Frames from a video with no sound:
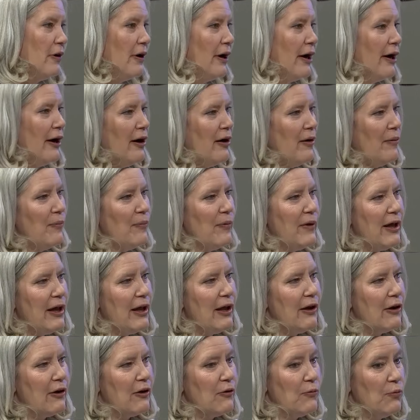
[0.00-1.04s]

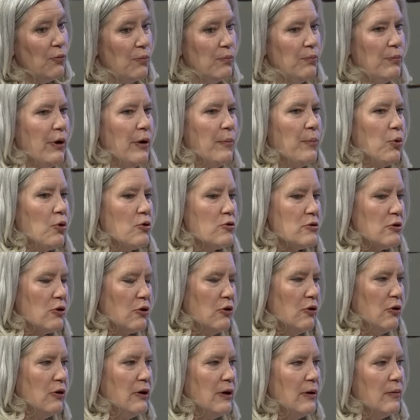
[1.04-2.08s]
that a person
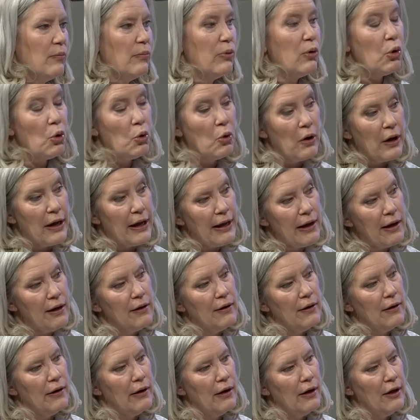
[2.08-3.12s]
could employ
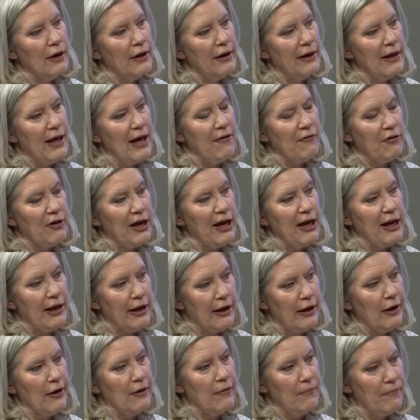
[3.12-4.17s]
in
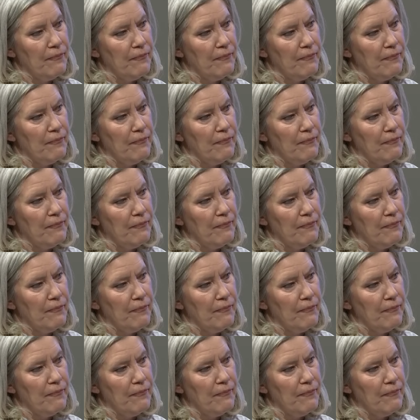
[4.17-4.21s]
navigating it?